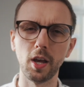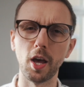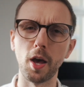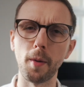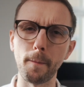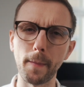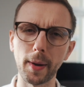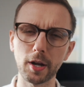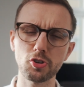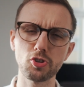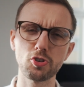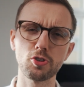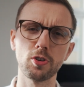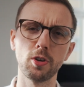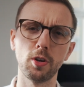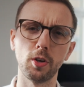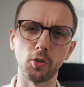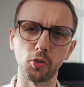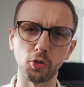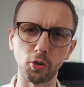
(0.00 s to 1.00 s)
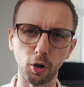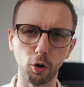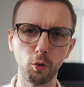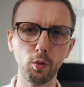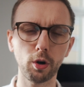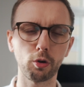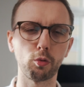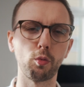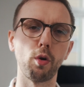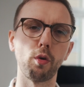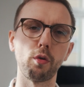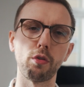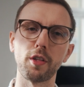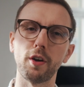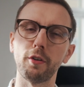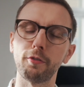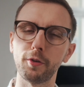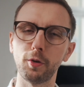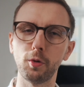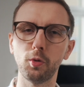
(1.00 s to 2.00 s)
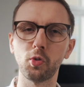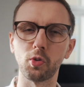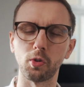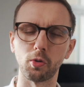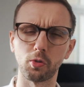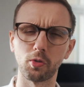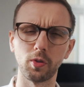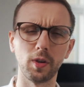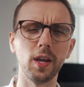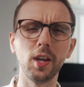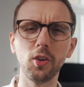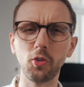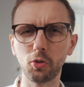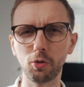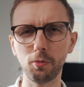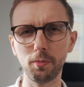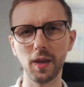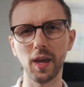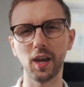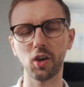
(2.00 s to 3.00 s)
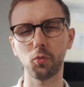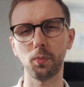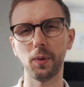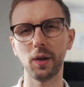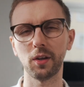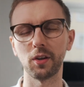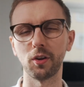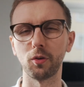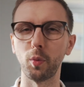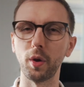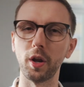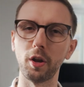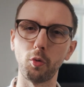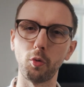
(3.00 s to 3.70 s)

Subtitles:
a much slower growth of users is to be expected when